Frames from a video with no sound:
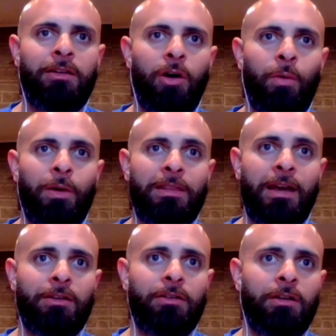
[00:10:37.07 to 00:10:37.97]
knowing
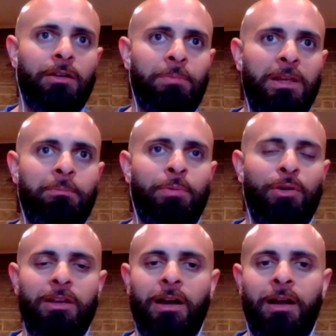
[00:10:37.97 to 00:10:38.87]
that they're going to be
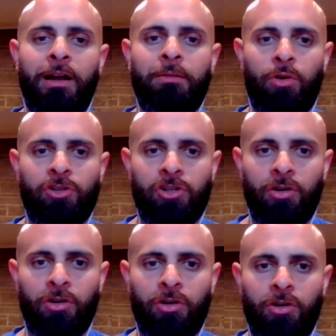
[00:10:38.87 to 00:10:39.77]
putting on more
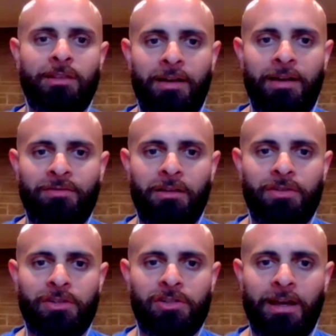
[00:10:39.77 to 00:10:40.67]
shows and live
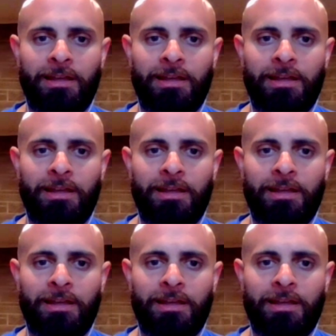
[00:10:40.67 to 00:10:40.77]
television,